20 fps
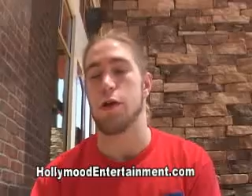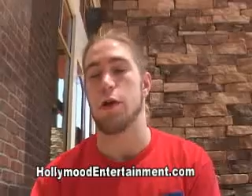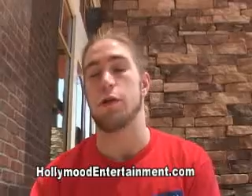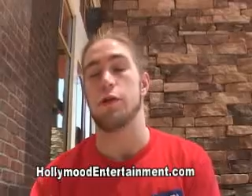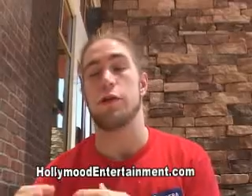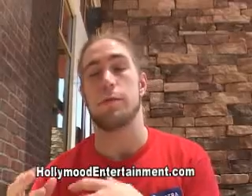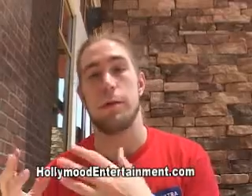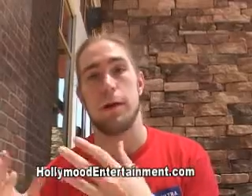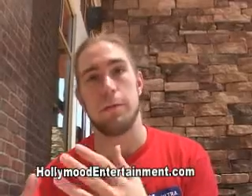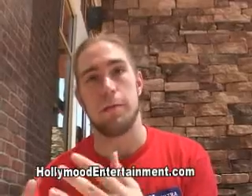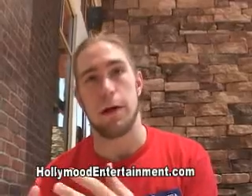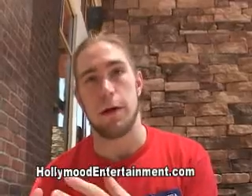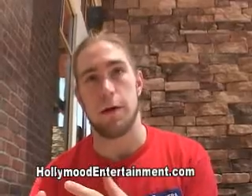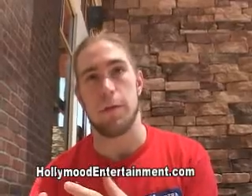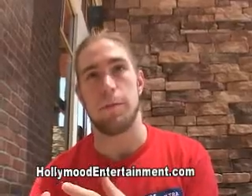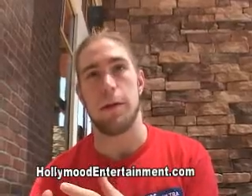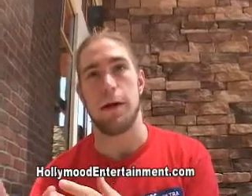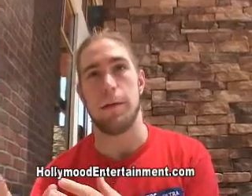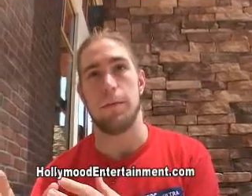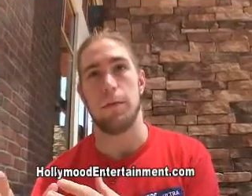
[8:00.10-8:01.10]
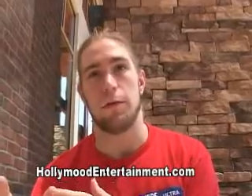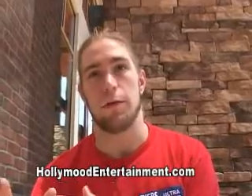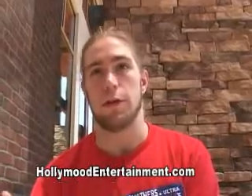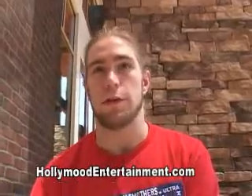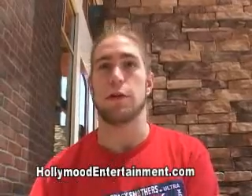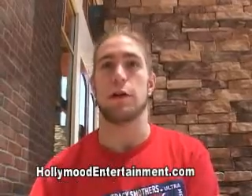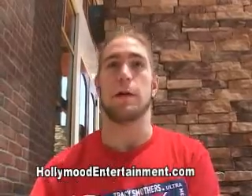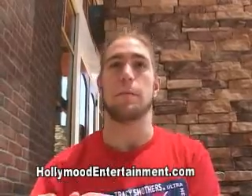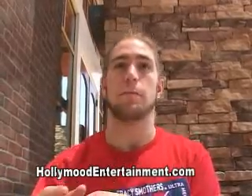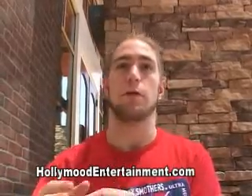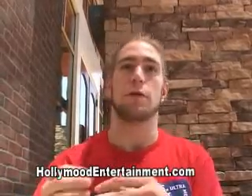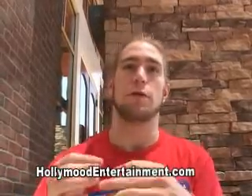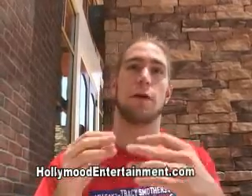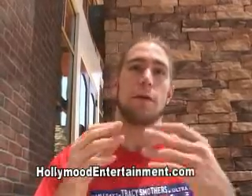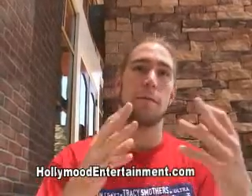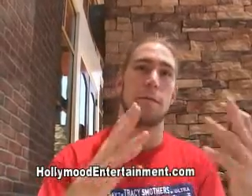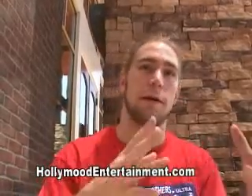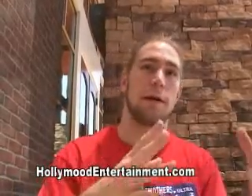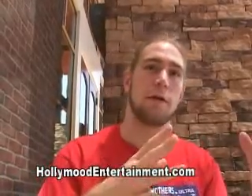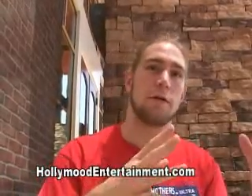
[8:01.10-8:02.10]
shows, you meet bigger people. Then you get booked
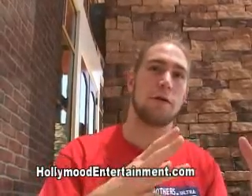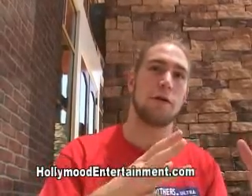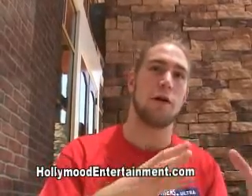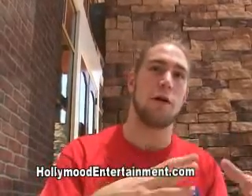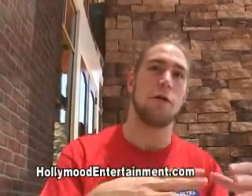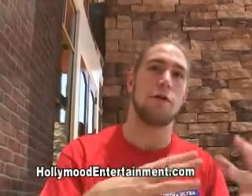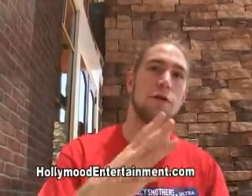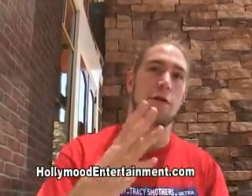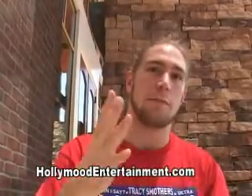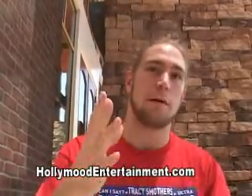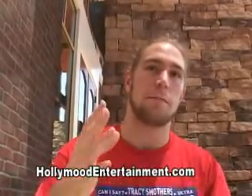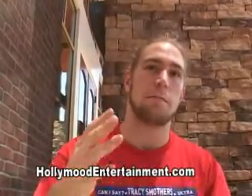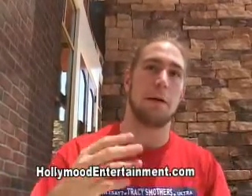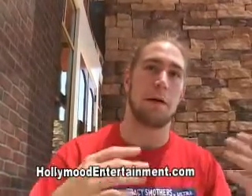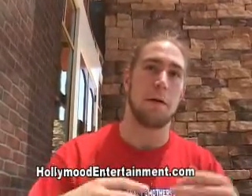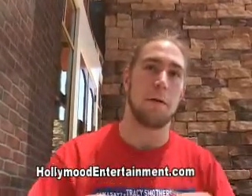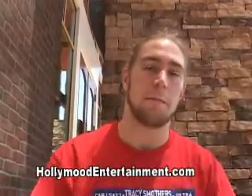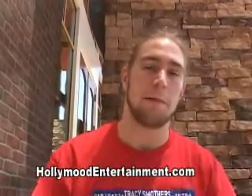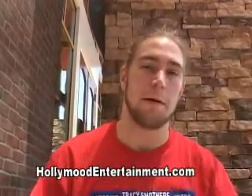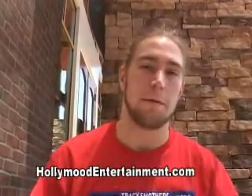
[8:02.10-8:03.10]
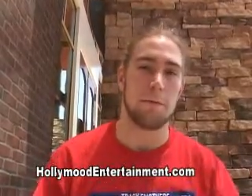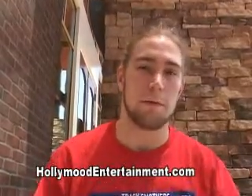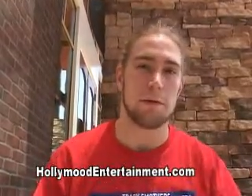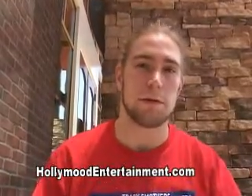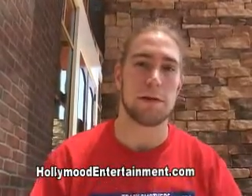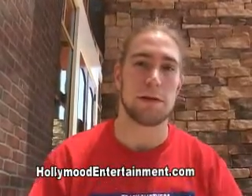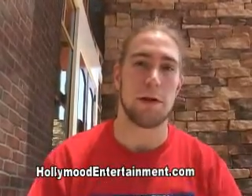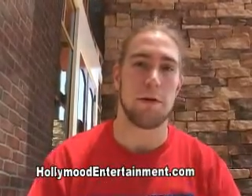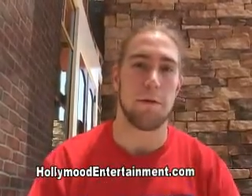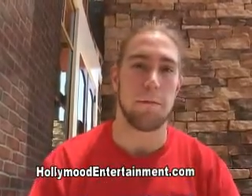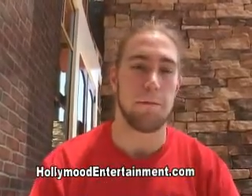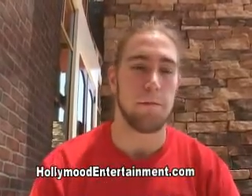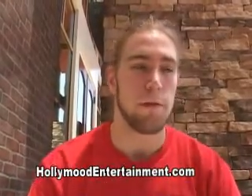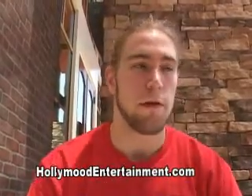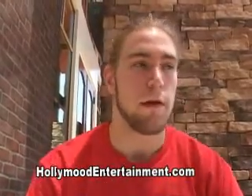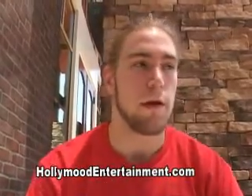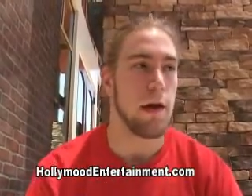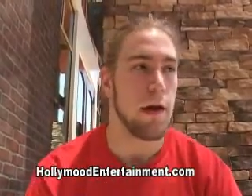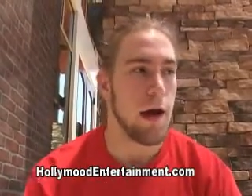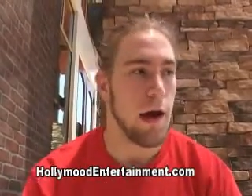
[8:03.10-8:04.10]
on bigger shows, you meet bigger people. So
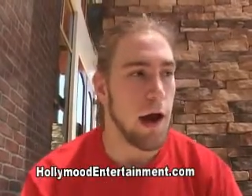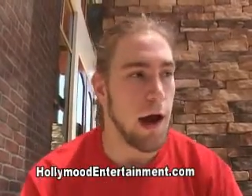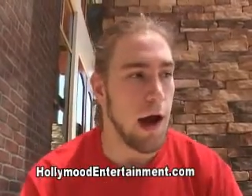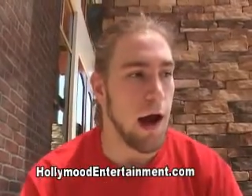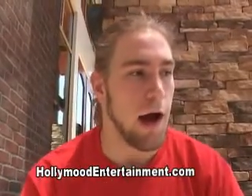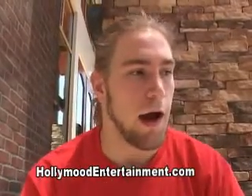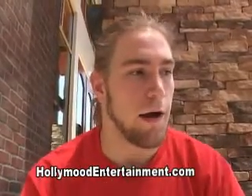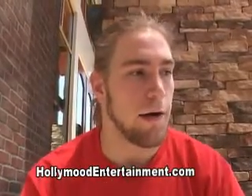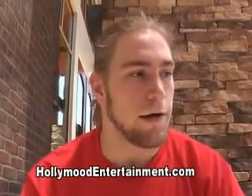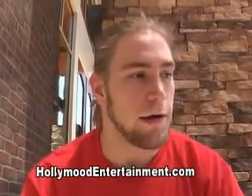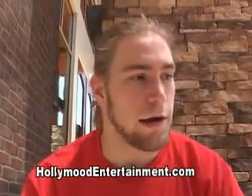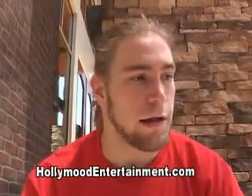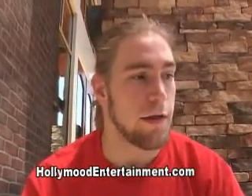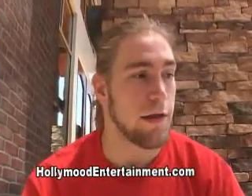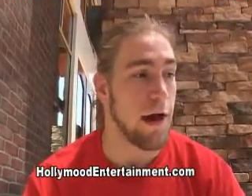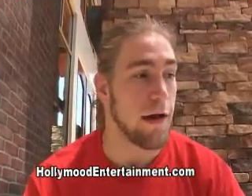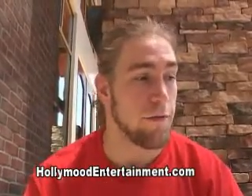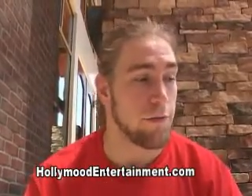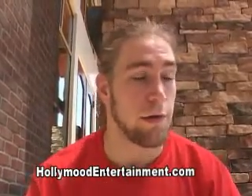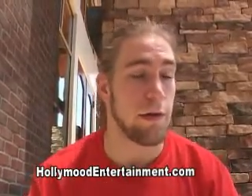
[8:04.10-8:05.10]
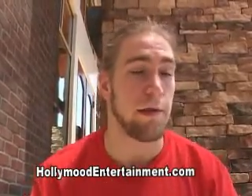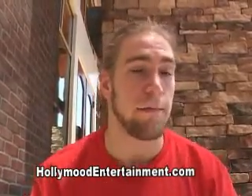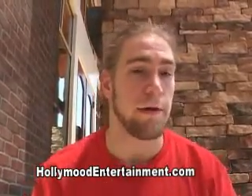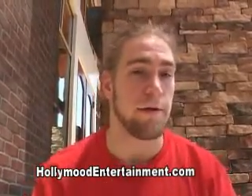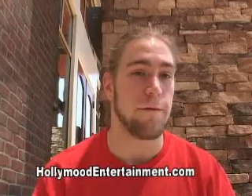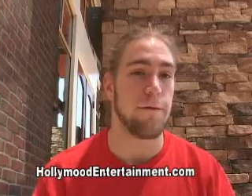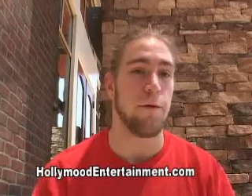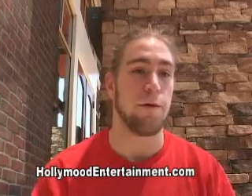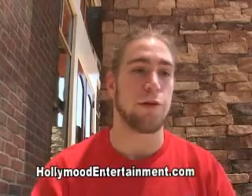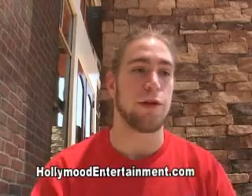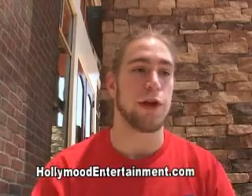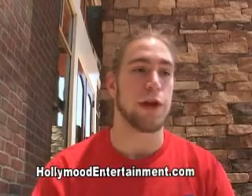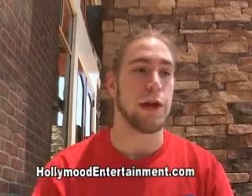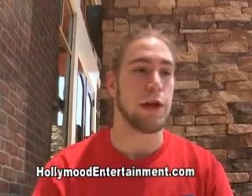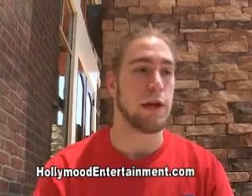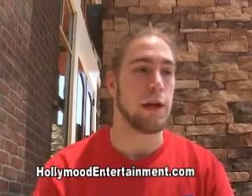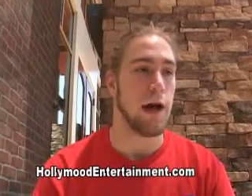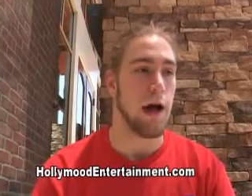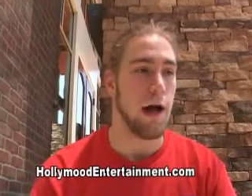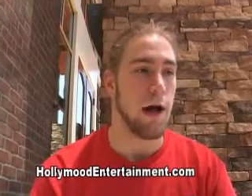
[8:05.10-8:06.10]
I've really been
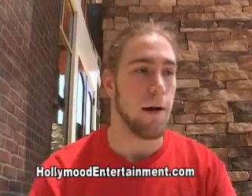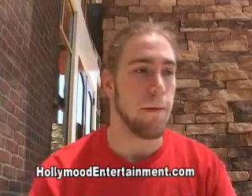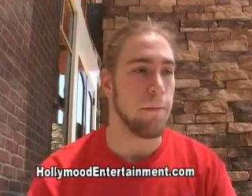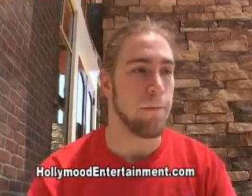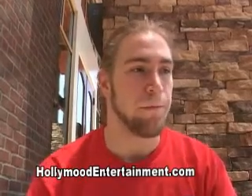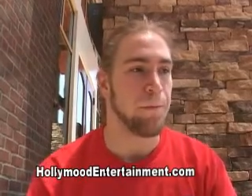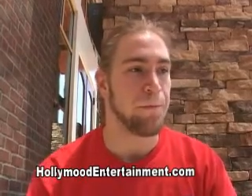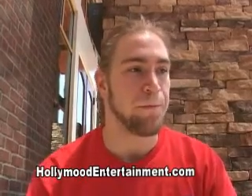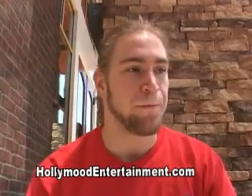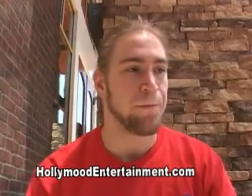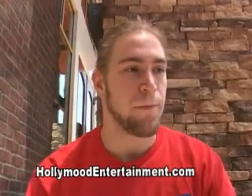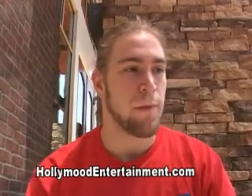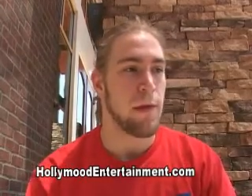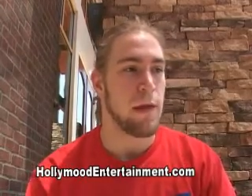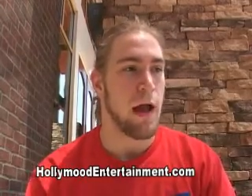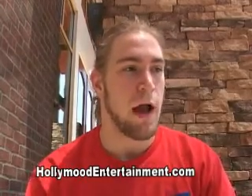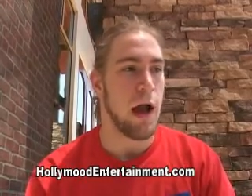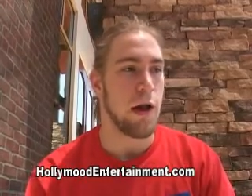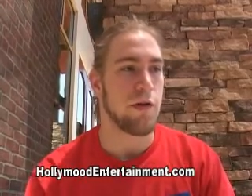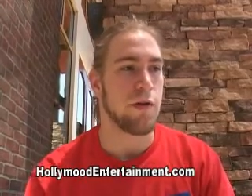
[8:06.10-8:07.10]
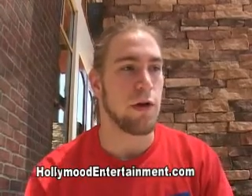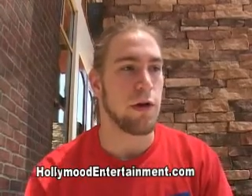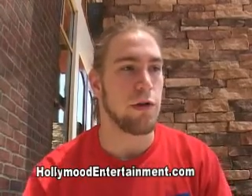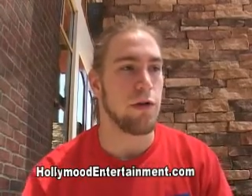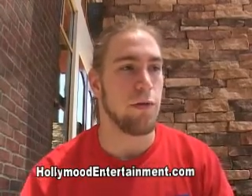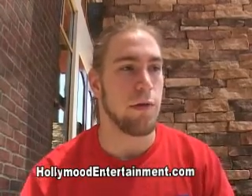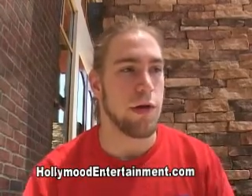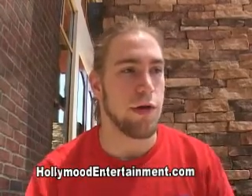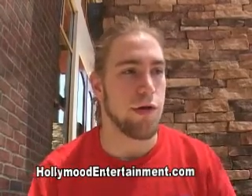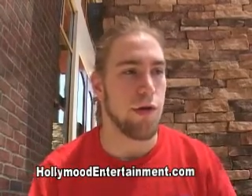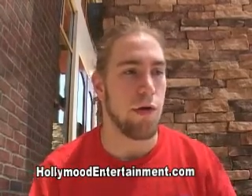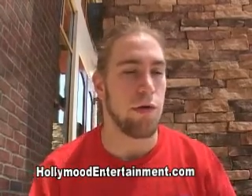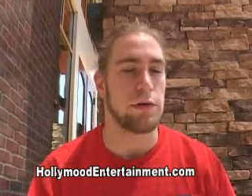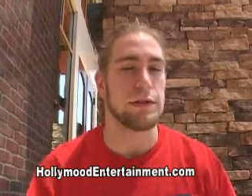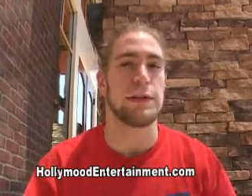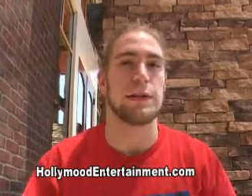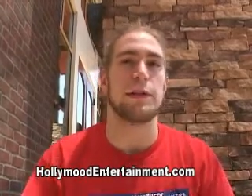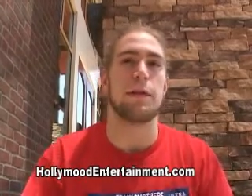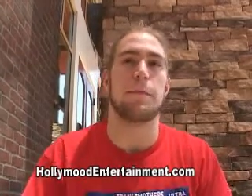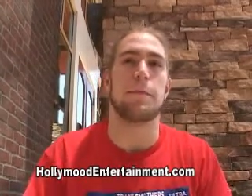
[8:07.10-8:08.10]
fortunate. I started doing
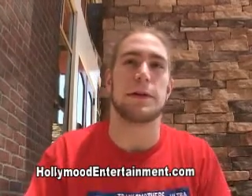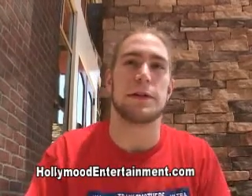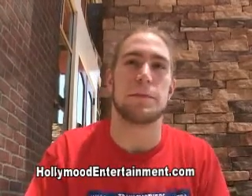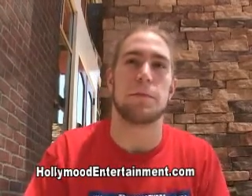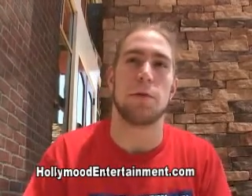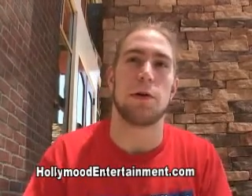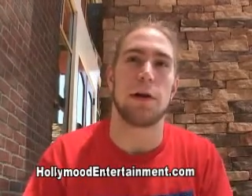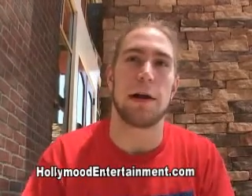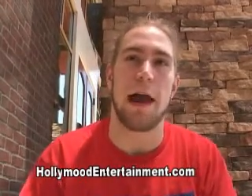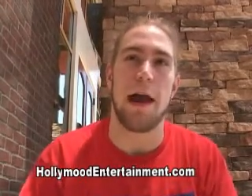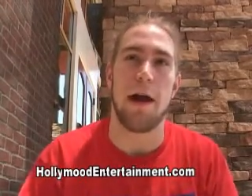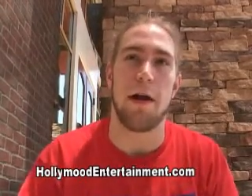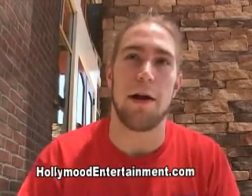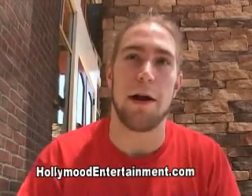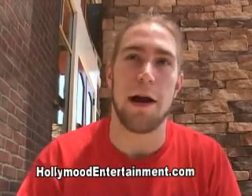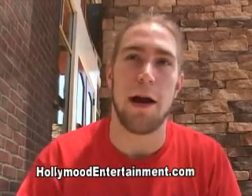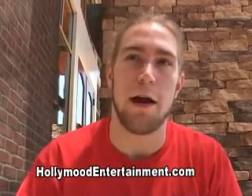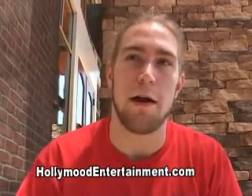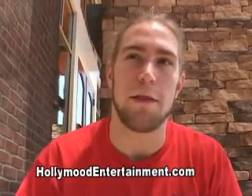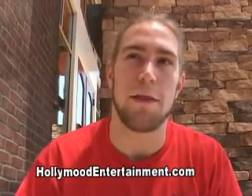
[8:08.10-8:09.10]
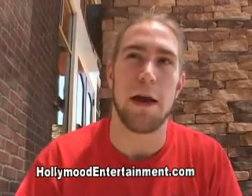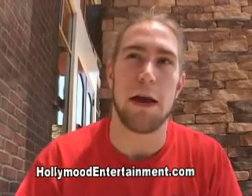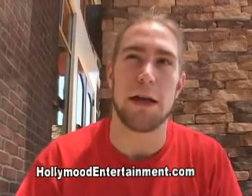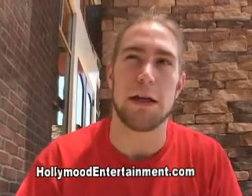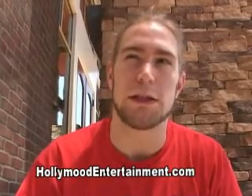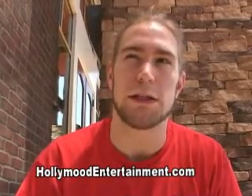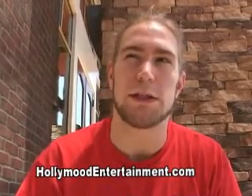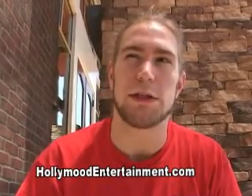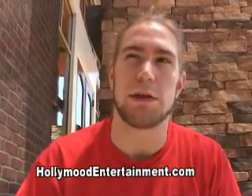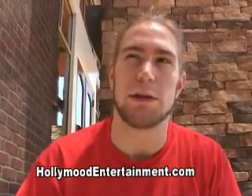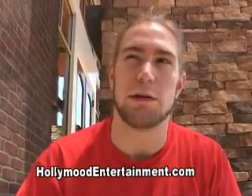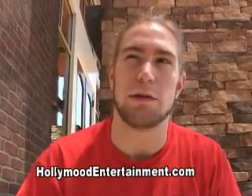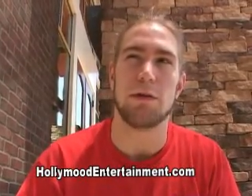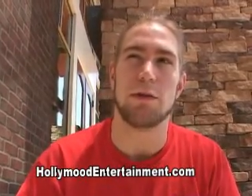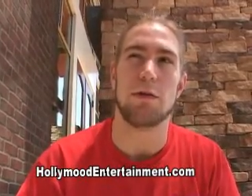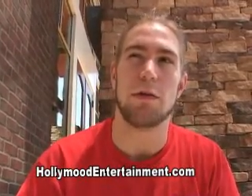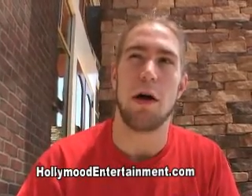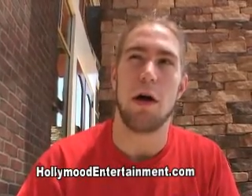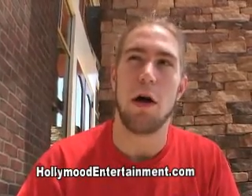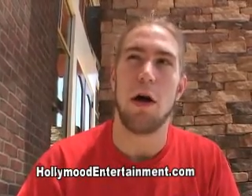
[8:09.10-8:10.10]
shows in the Pittsburgh area thanks
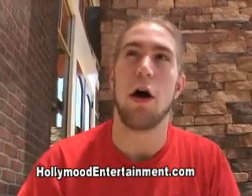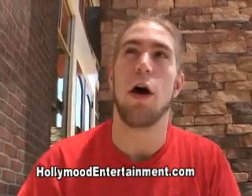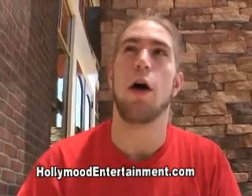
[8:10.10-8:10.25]
to